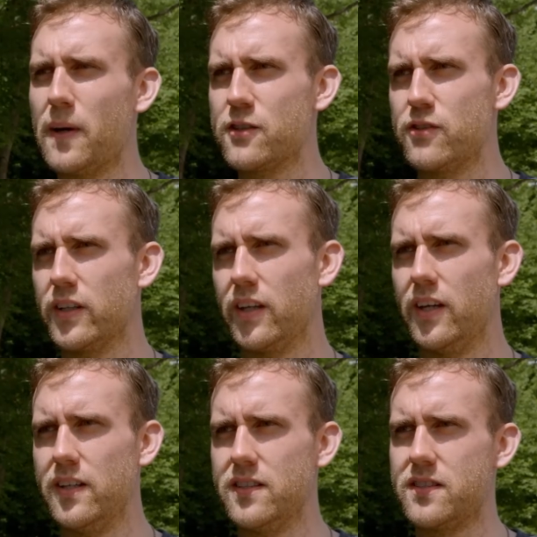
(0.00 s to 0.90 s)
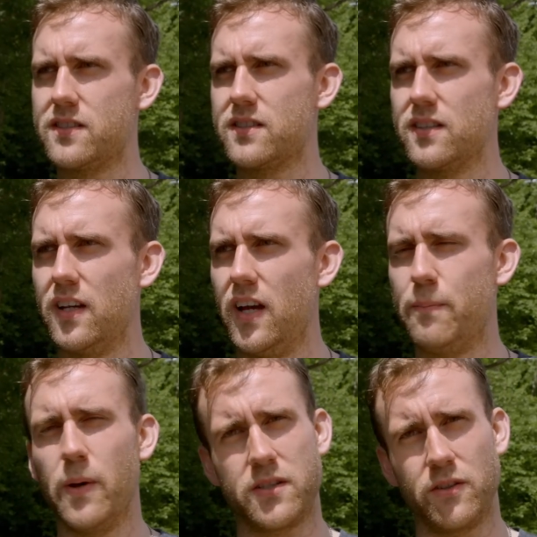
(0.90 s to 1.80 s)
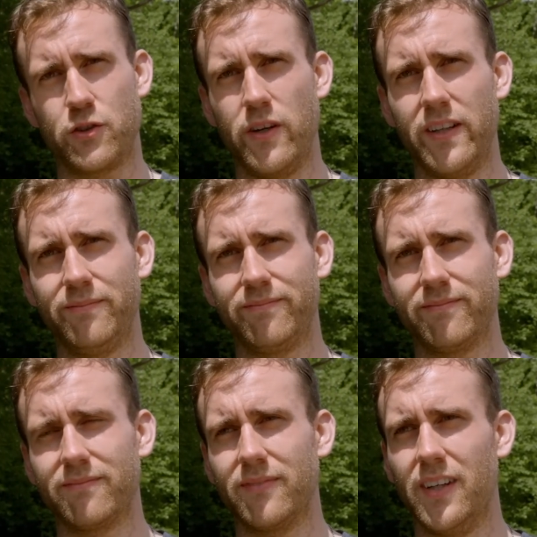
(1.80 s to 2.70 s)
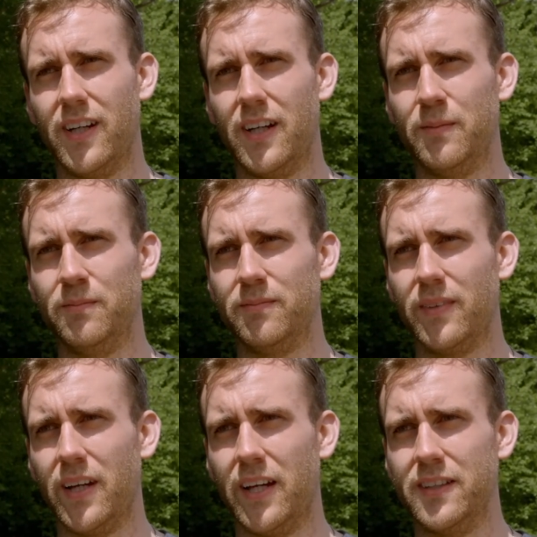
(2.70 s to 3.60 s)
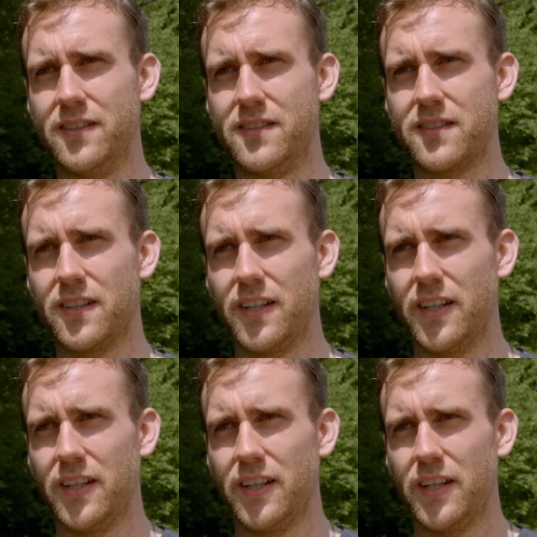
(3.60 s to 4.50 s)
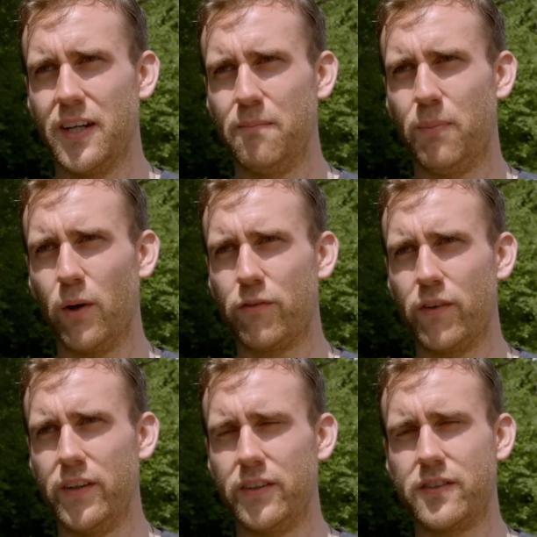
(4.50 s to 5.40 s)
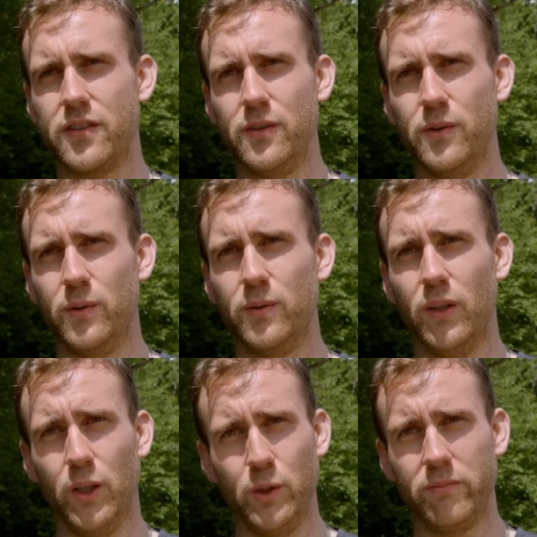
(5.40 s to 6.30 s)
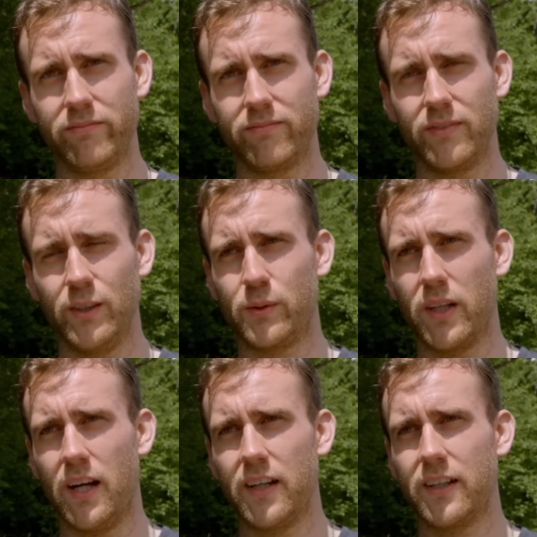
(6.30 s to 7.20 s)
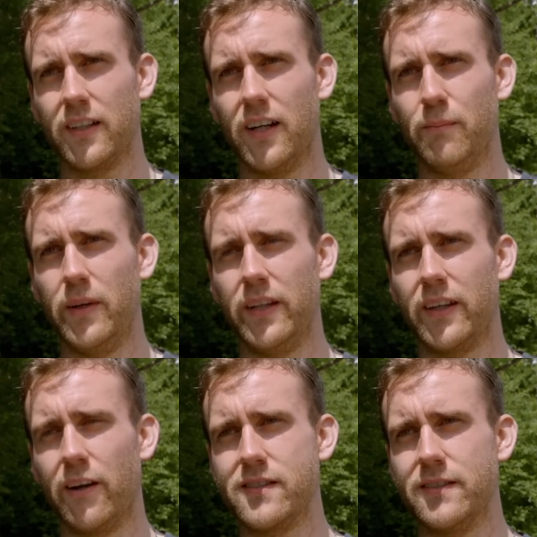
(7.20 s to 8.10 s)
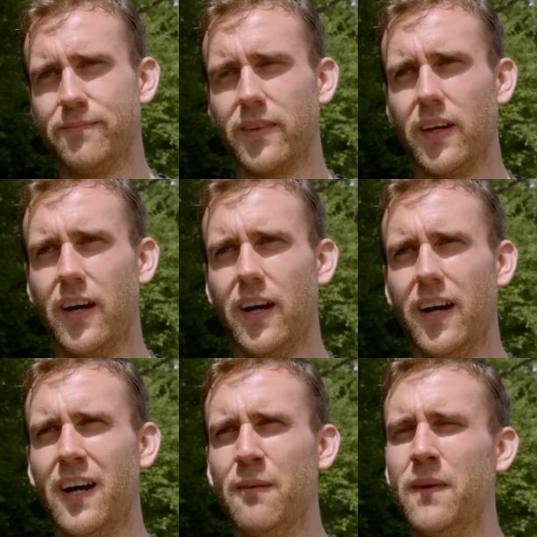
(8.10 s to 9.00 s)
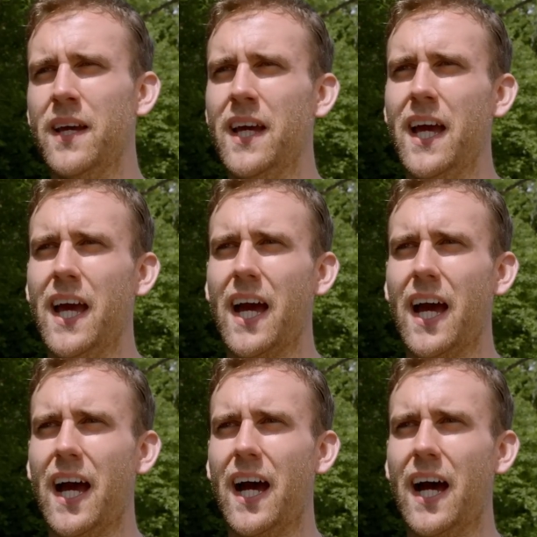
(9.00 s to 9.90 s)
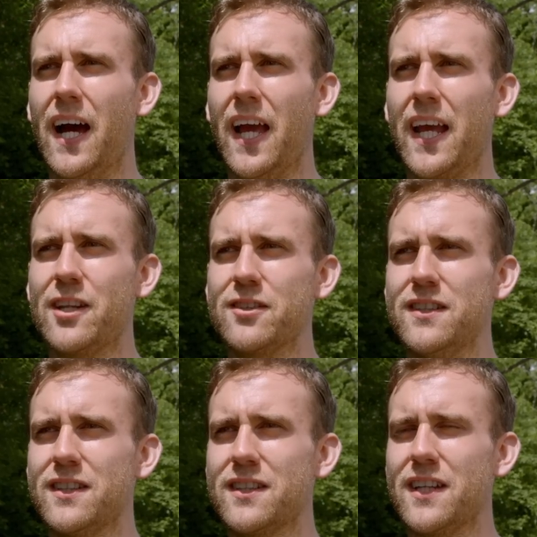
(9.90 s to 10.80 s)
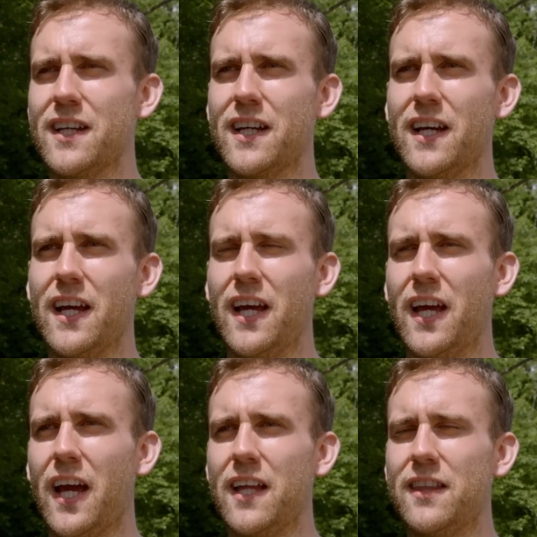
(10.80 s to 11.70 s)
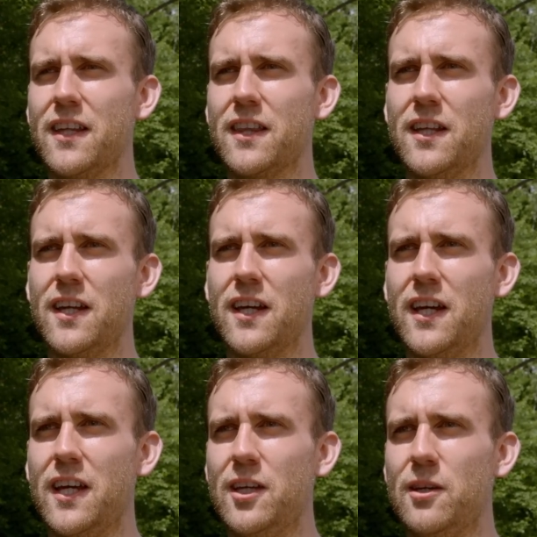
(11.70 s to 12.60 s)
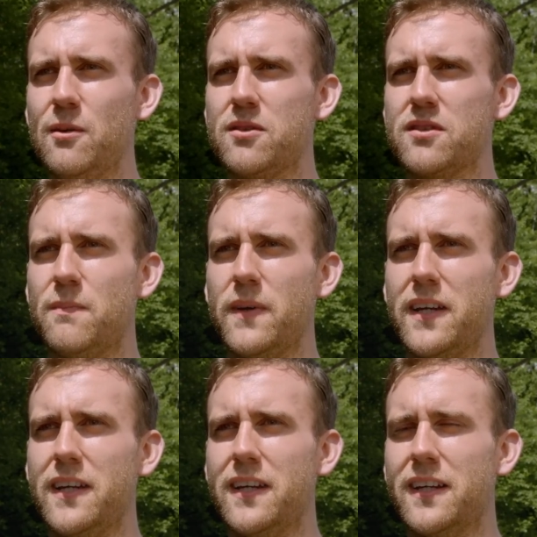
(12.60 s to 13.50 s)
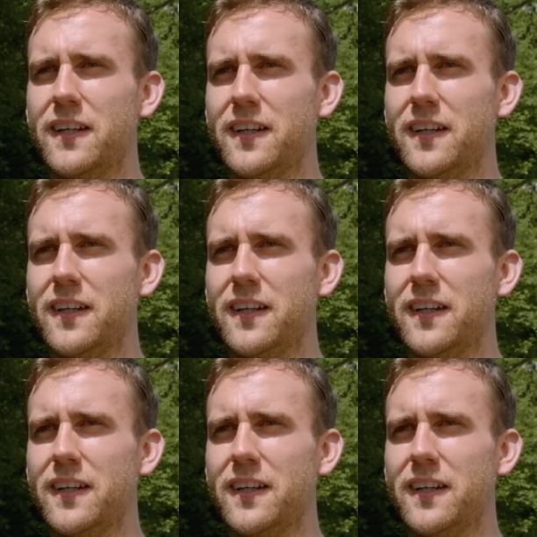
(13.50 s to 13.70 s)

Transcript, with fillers: Patrick is a personal trainer um, and boyfriend to Lou, Lou Clark, our main character. Um, uh, he doesn't. I think that he used to be